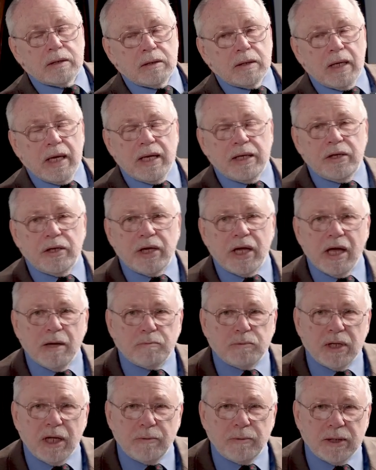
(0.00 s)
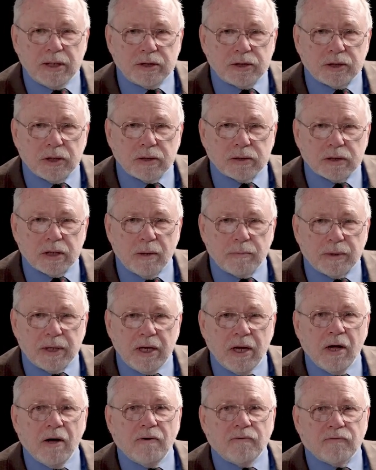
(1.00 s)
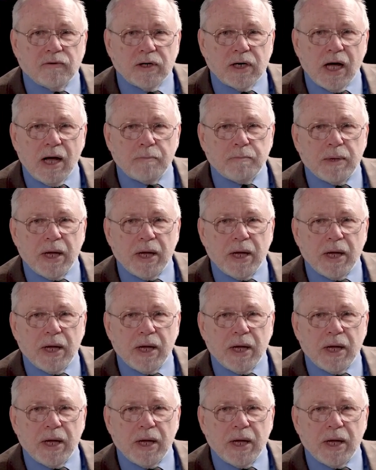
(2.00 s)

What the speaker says: and you can't blame an insurance company for not